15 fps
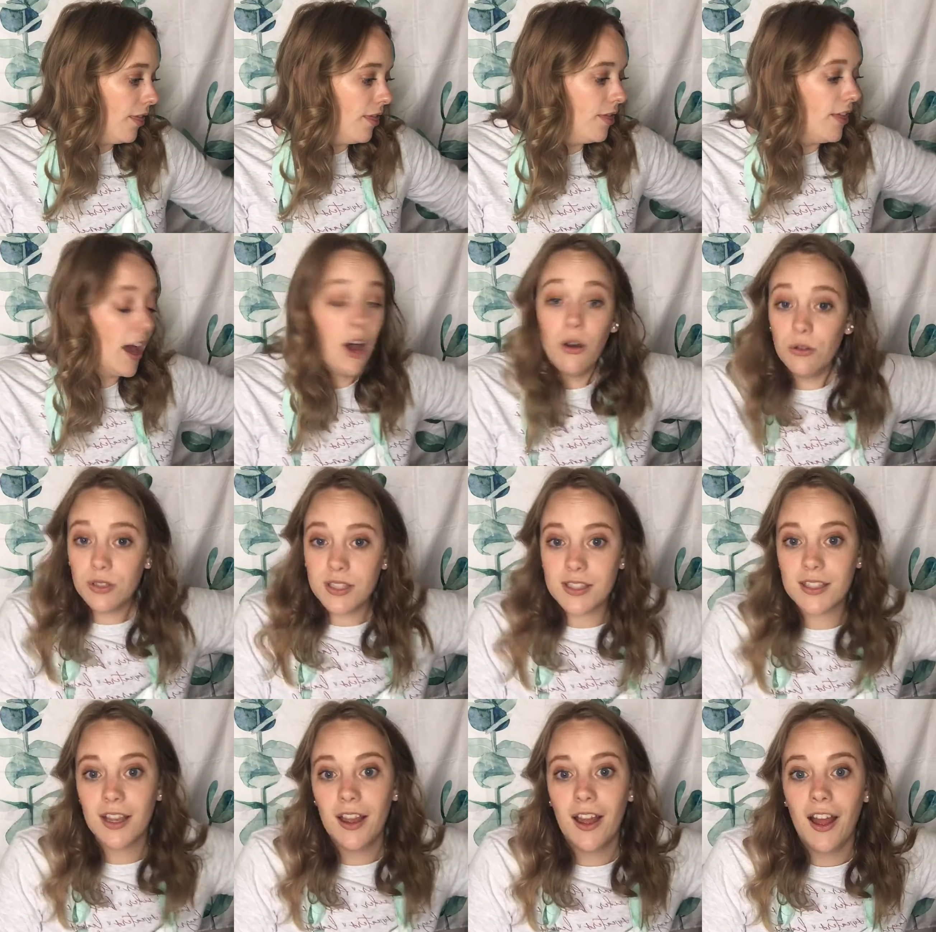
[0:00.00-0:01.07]
those
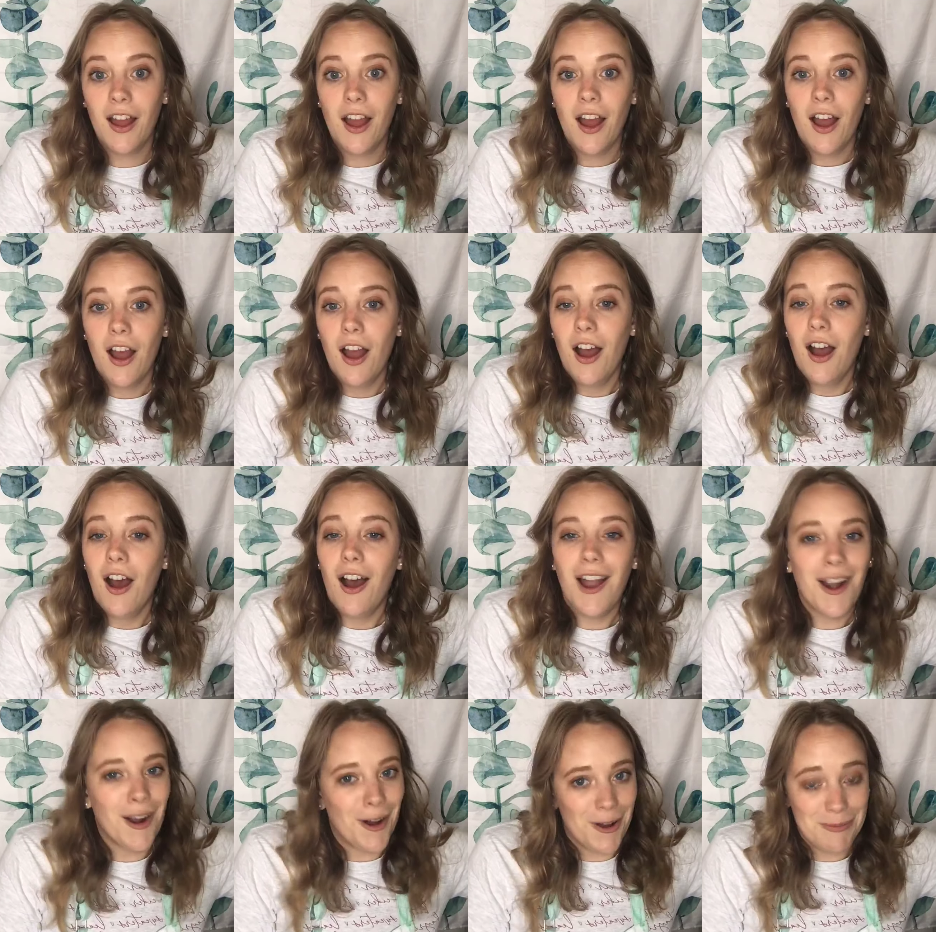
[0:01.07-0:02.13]
are
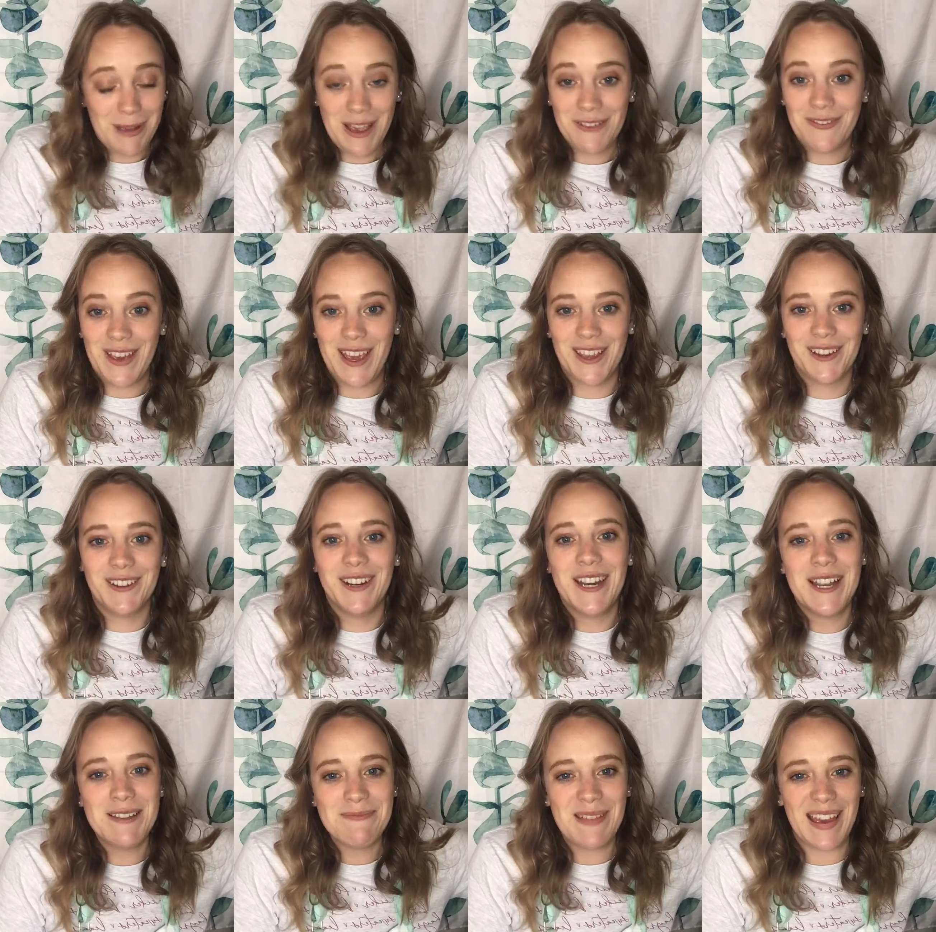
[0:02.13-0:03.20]
all my
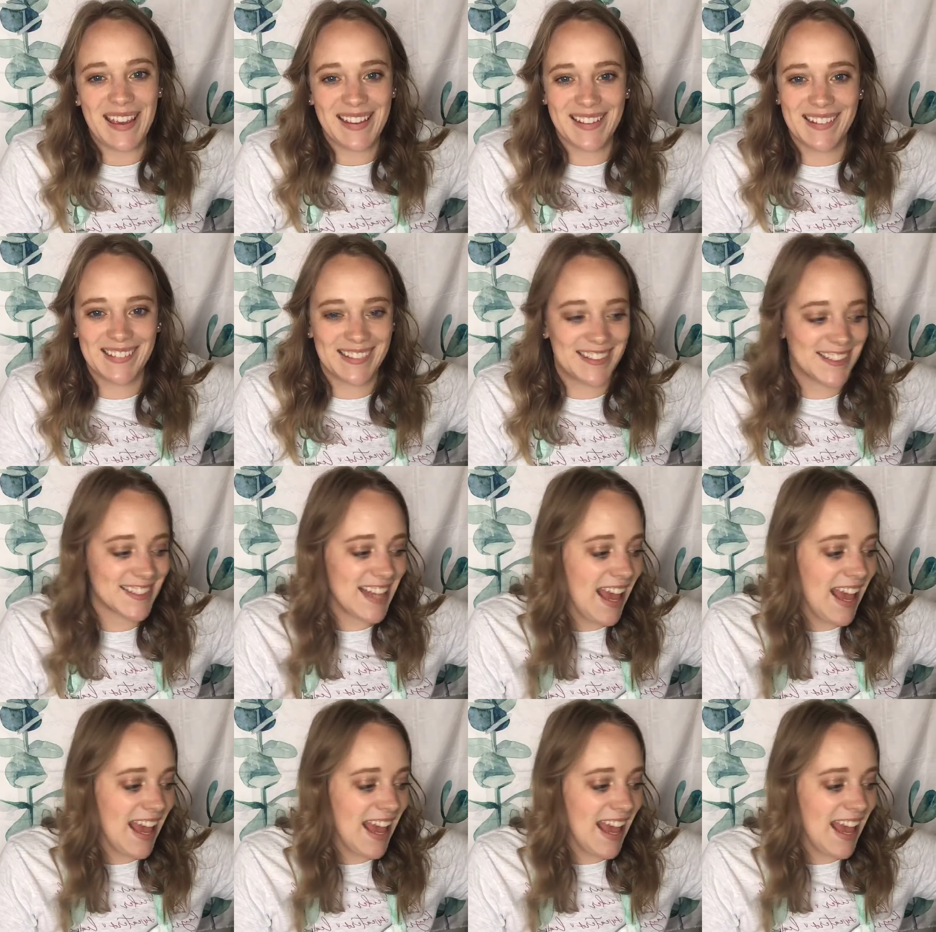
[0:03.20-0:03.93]
favorite paint colors.